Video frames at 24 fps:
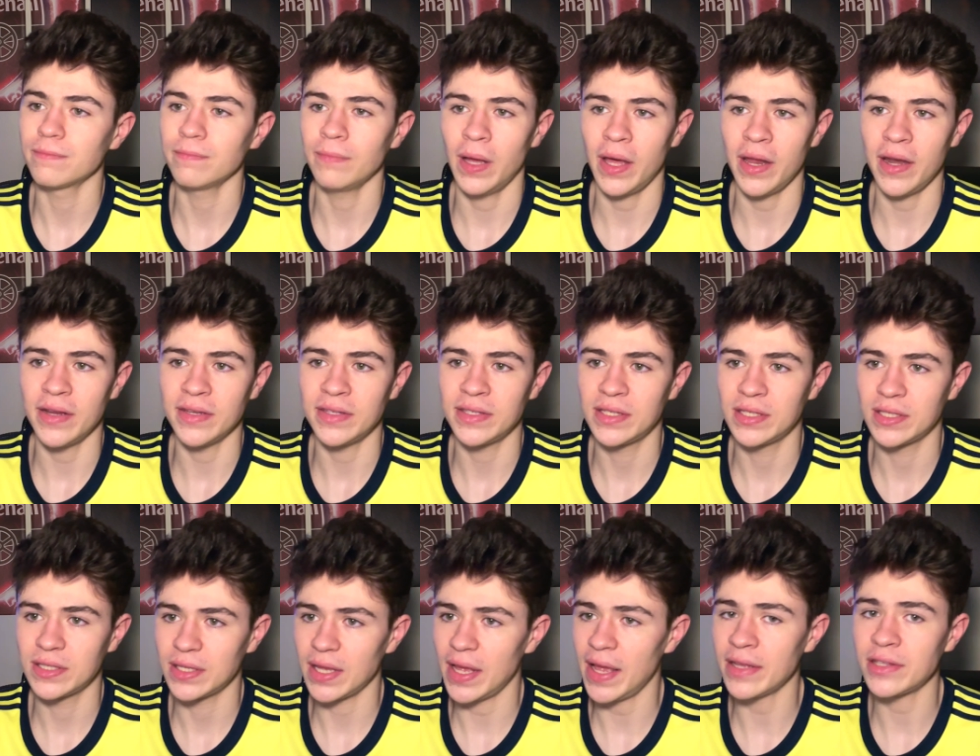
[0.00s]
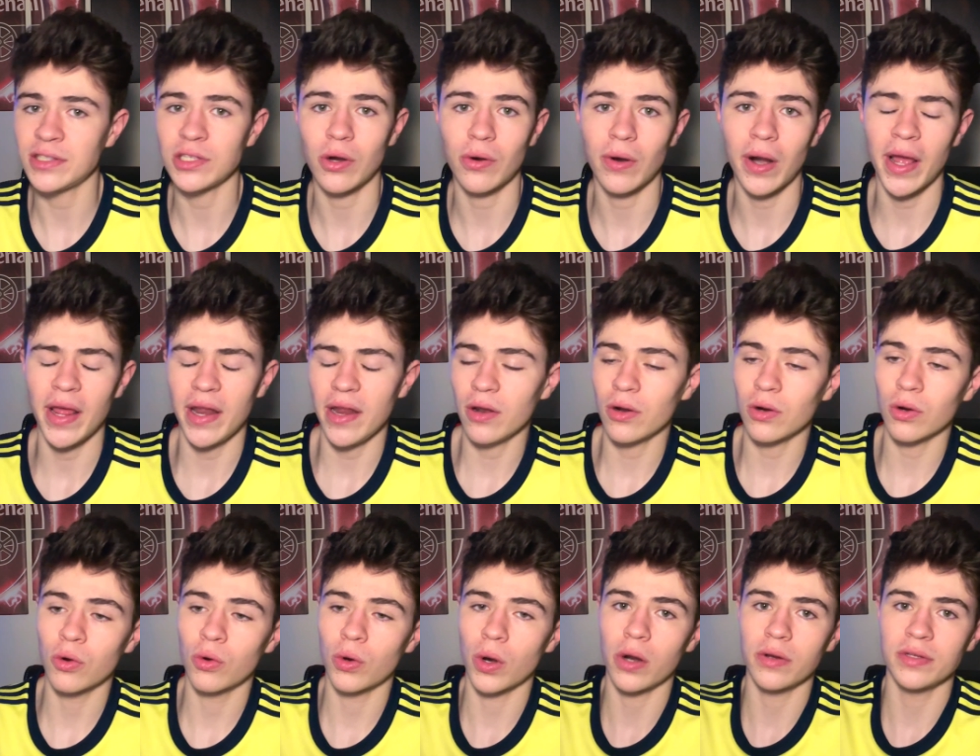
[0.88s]
but it's all right.
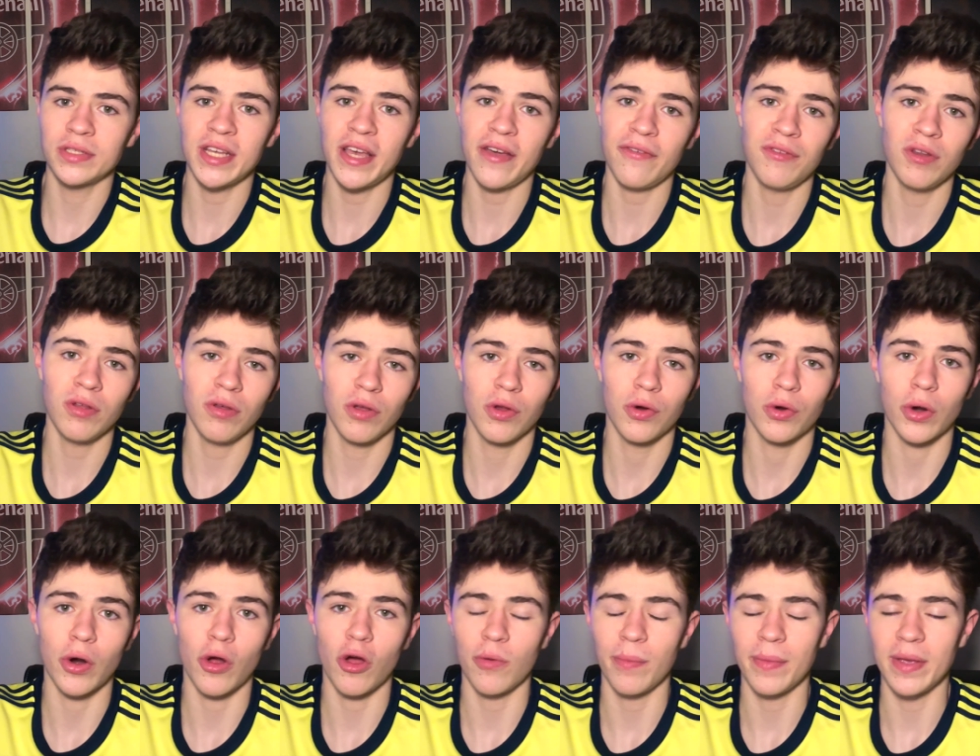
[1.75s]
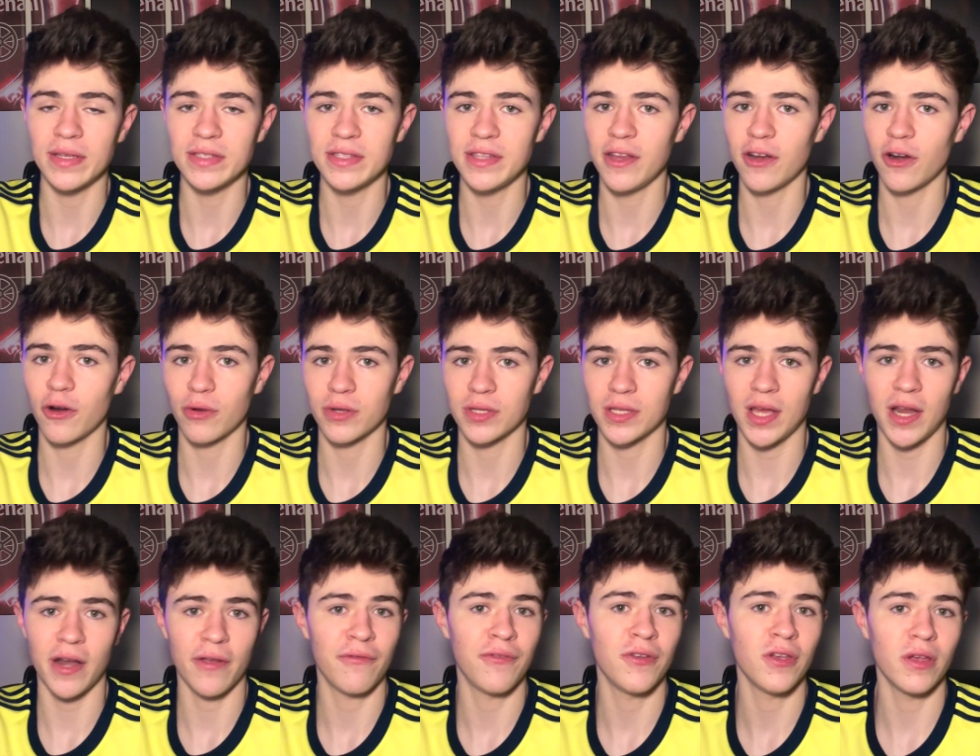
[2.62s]
It'll definitely grow on me as the year goes
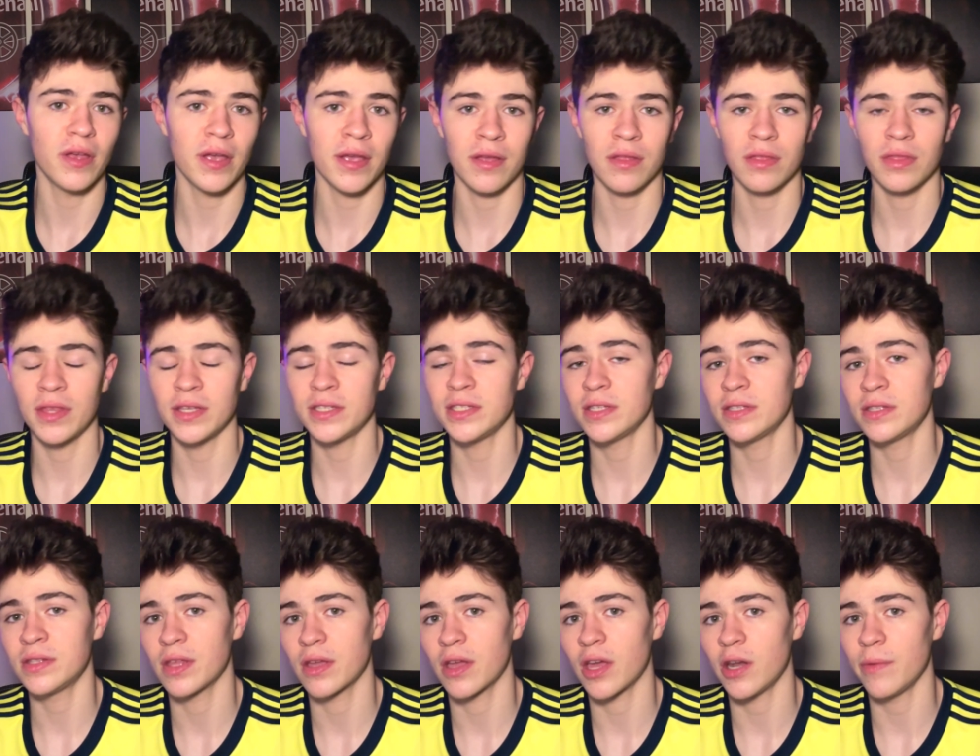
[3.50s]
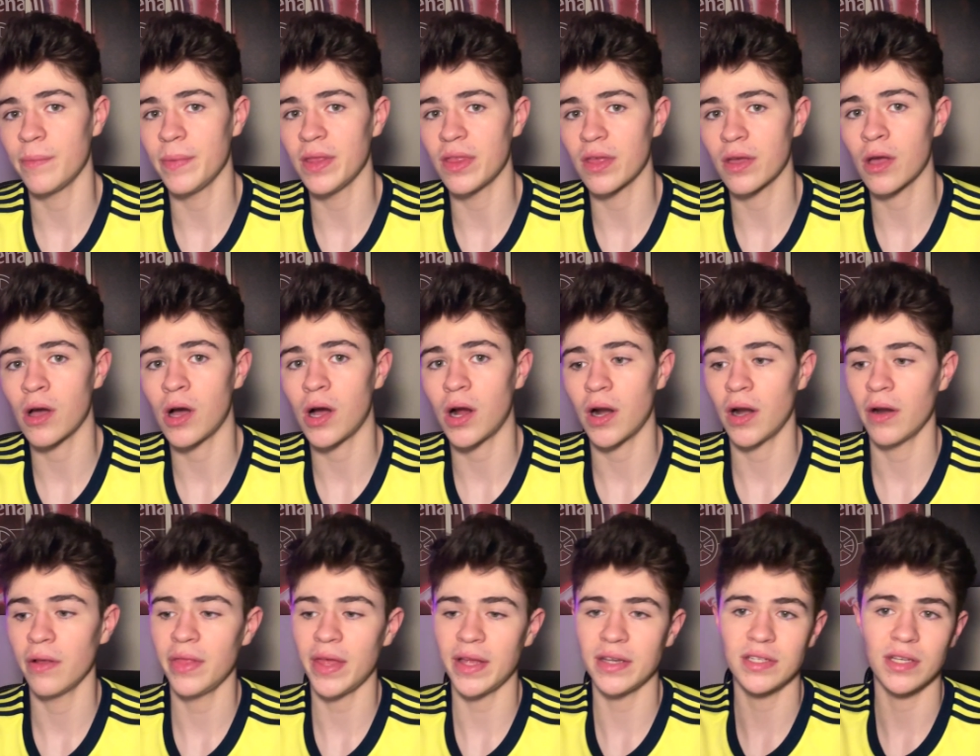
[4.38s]
on. I feel like this is going to be the car
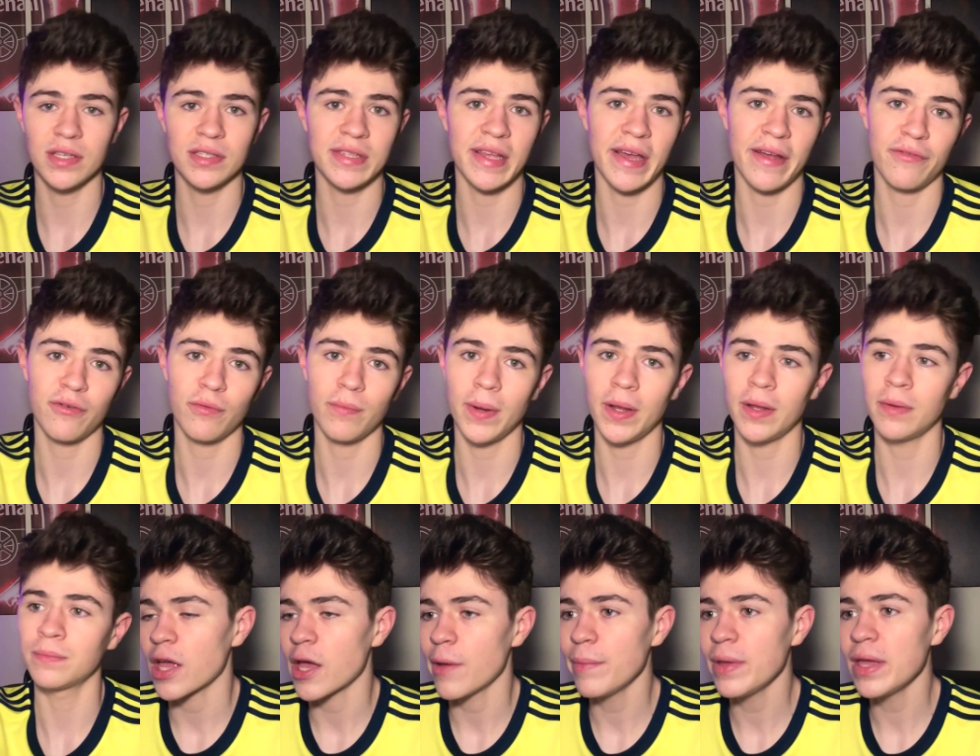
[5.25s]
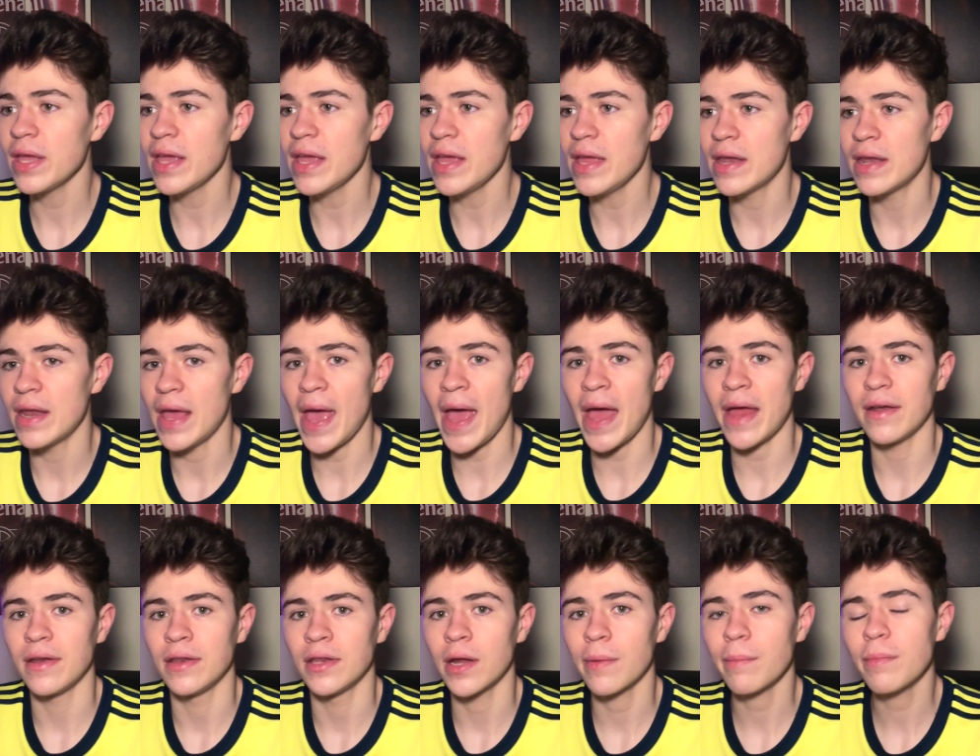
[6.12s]
that does that for me. Coming in at
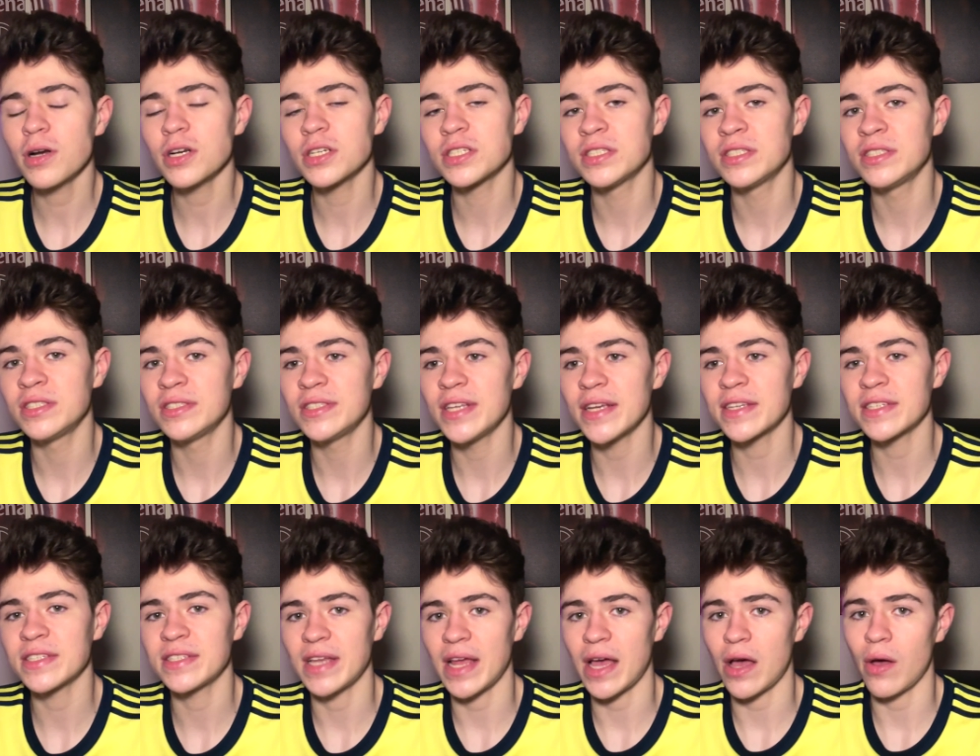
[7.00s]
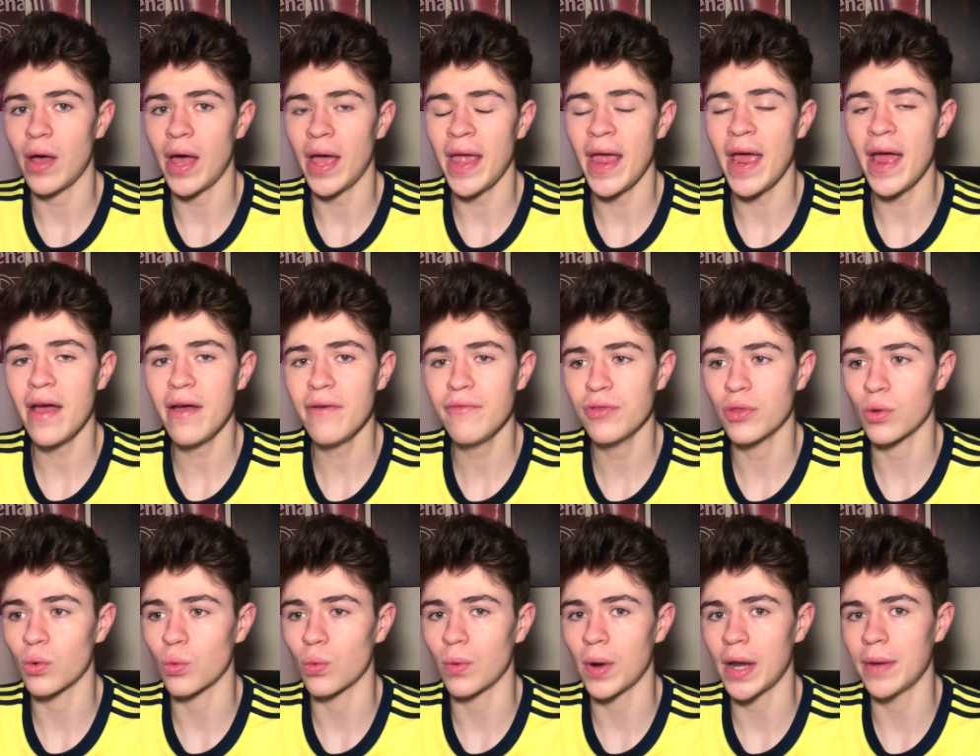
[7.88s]
number 6 now, I have the
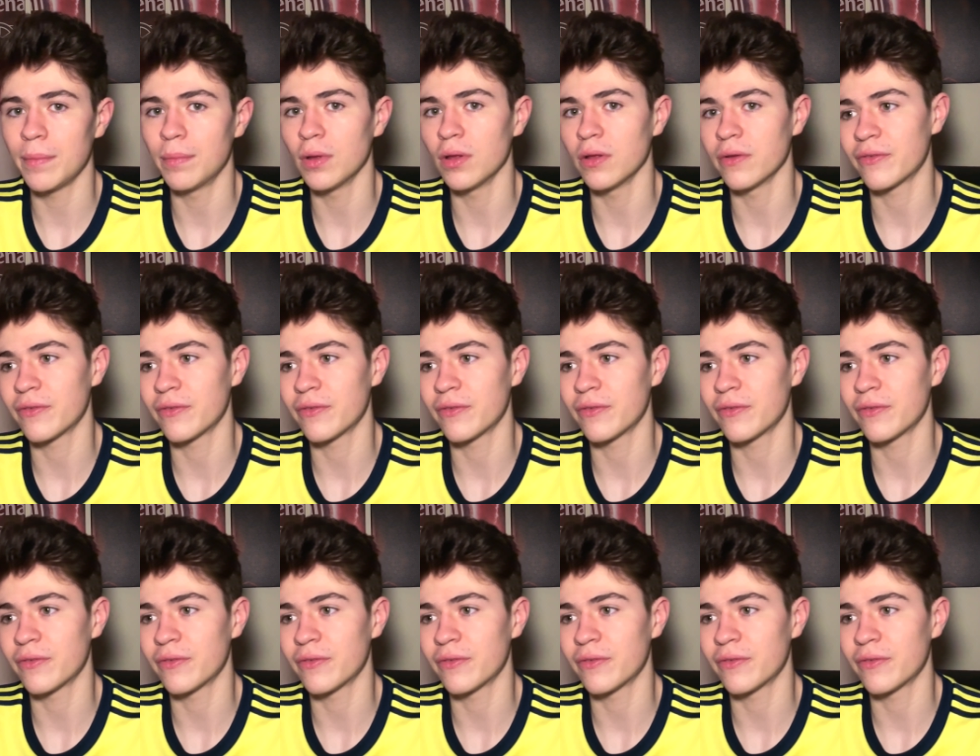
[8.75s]
Red Bull